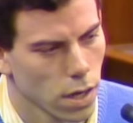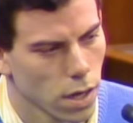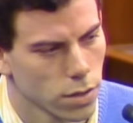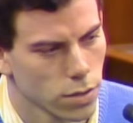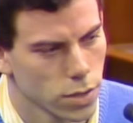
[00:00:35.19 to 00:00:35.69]

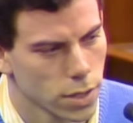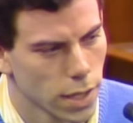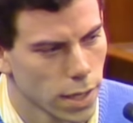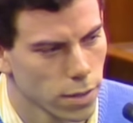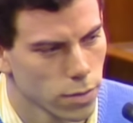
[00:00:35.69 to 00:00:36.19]

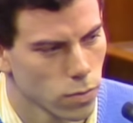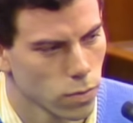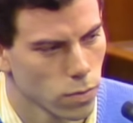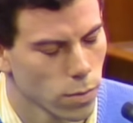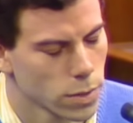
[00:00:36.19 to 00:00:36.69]
understand
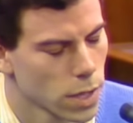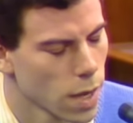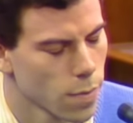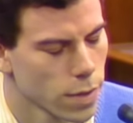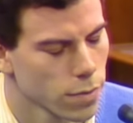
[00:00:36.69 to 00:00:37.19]
what was
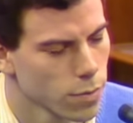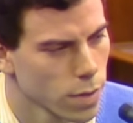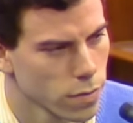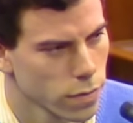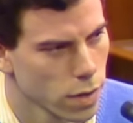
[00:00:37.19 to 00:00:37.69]
happening with
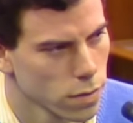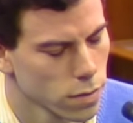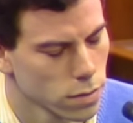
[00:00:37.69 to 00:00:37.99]
my father.